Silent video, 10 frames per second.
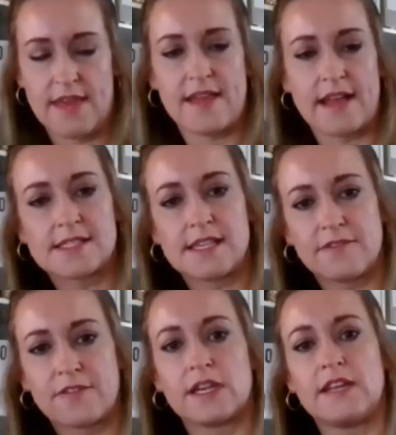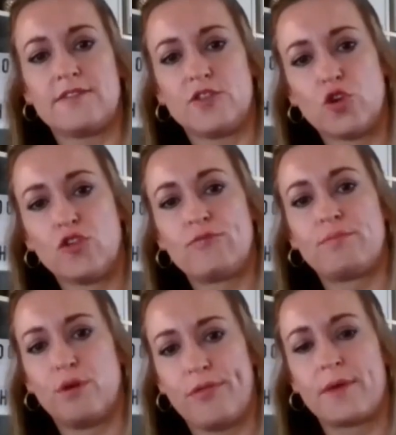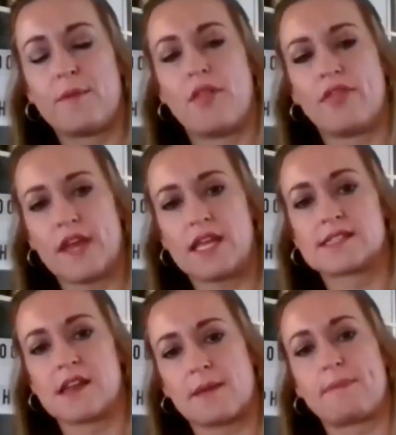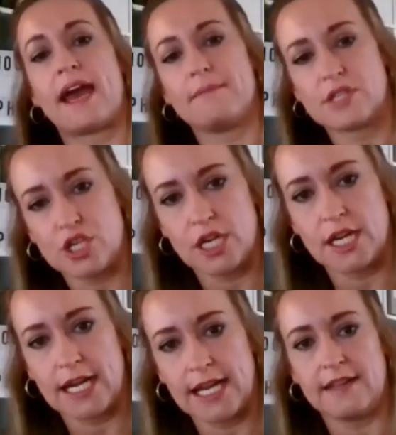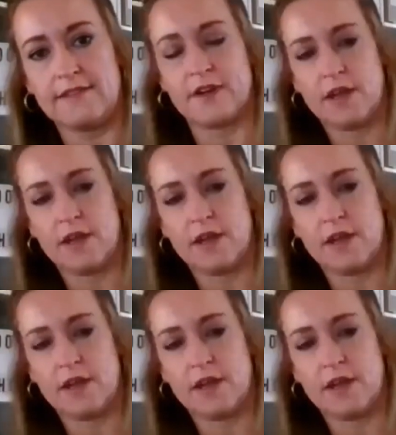That's different if you've put them on things like a paid maternity leave,